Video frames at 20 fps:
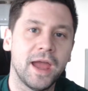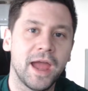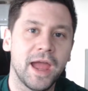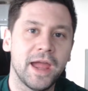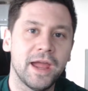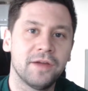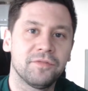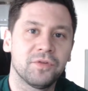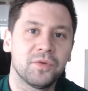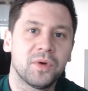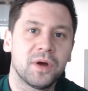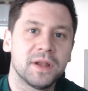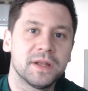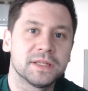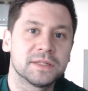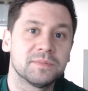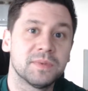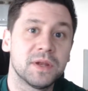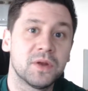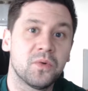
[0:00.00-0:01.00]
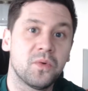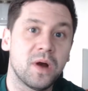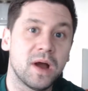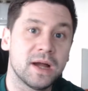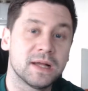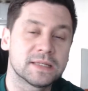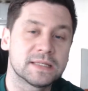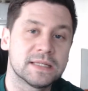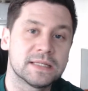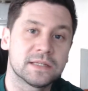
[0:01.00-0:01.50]
Hey everyone, it's been a
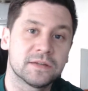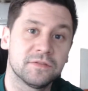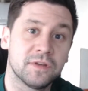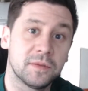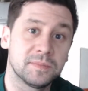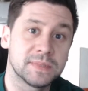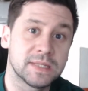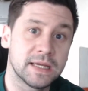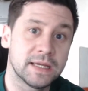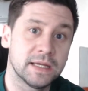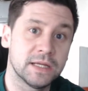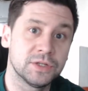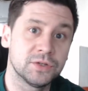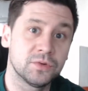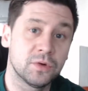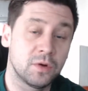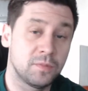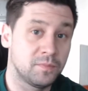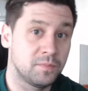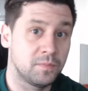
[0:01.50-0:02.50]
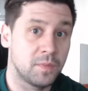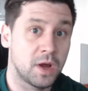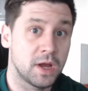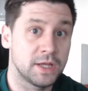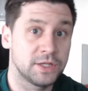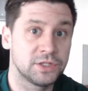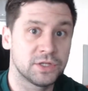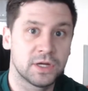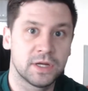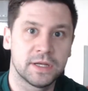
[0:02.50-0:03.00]
while since I've updated you on
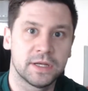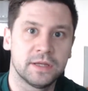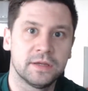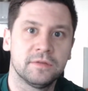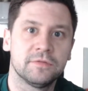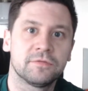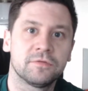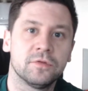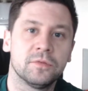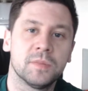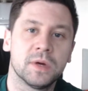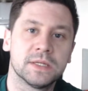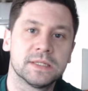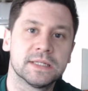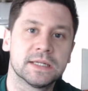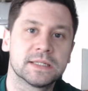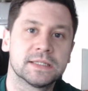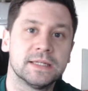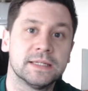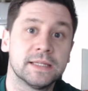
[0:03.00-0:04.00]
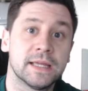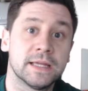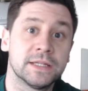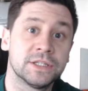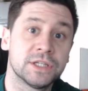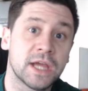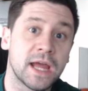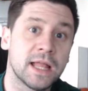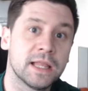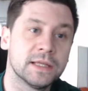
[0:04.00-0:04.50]
my journey through my 60 day
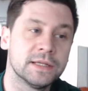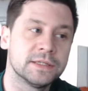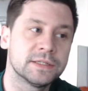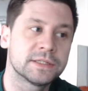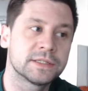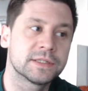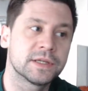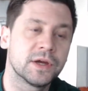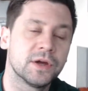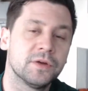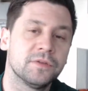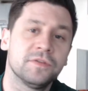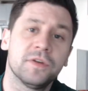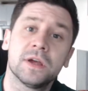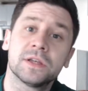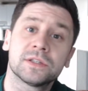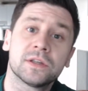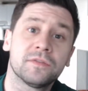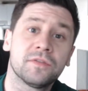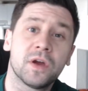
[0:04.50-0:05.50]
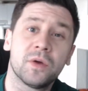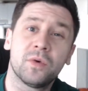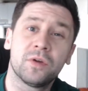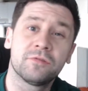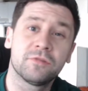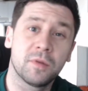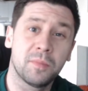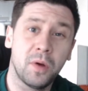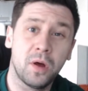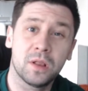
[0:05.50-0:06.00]
challenge. So first off, I want
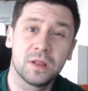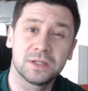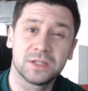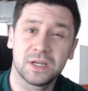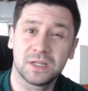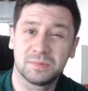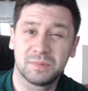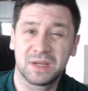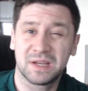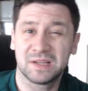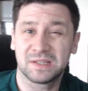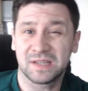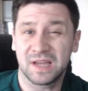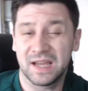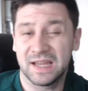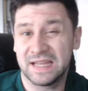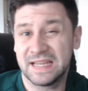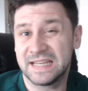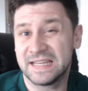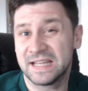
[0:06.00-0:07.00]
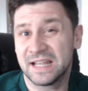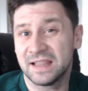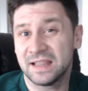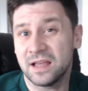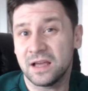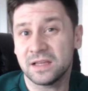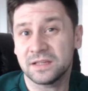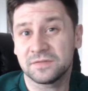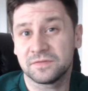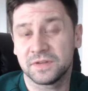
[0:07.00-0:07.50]
to apologize because in the
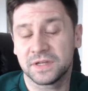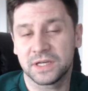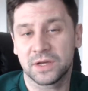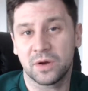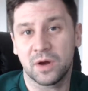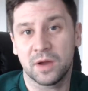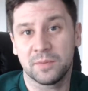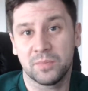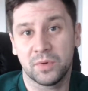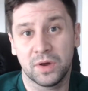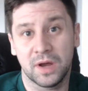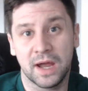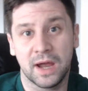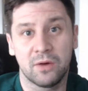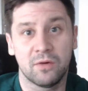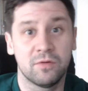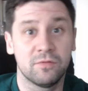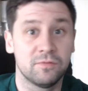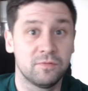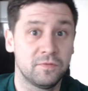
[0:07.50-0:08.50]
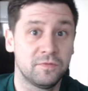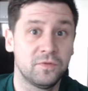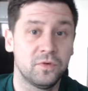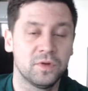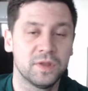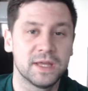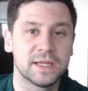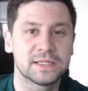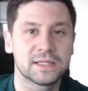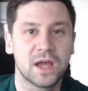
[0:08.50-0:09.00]
last video I put out
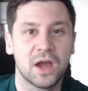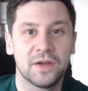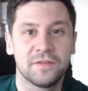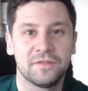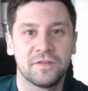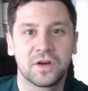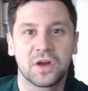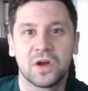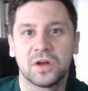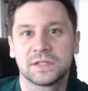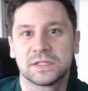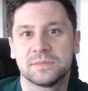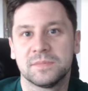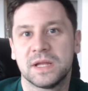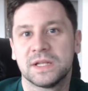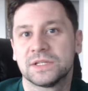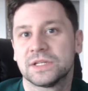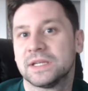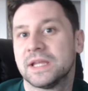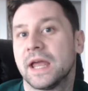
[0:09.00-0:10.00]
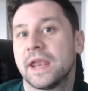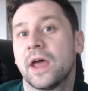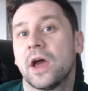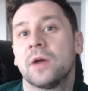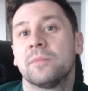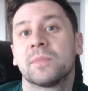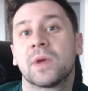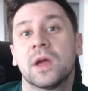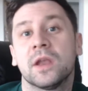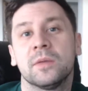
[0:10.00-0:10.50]
for this, I forgot to mention that
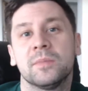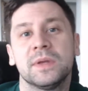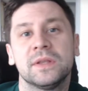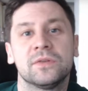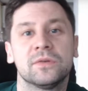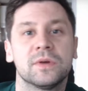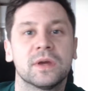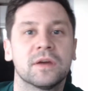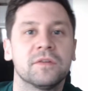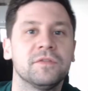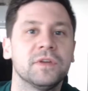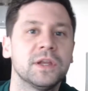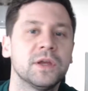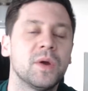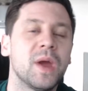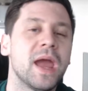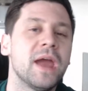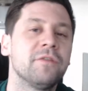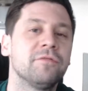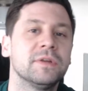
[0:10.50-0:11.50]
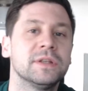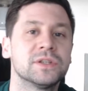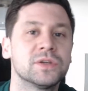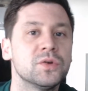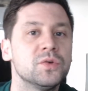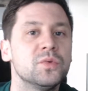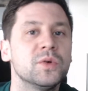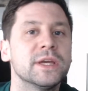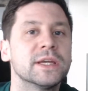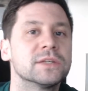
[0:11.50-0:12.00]
I'm going to be doing a video every
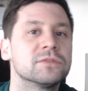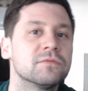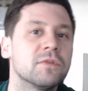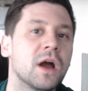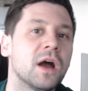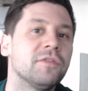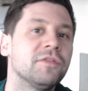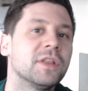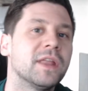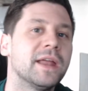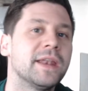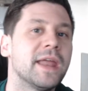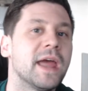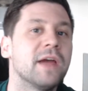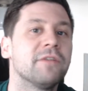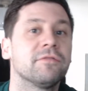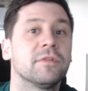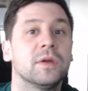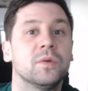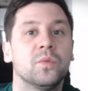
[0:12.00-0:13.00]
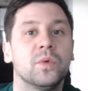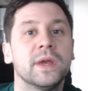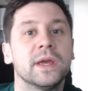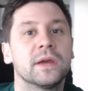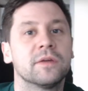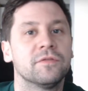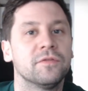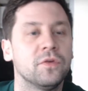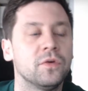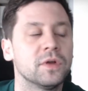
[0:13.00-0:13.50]
two weeks rather than every
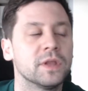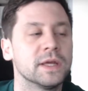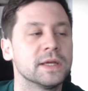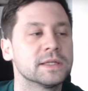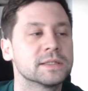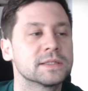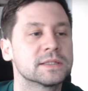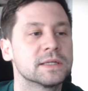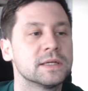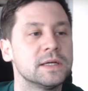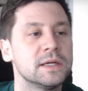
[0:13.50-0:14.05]
week for this.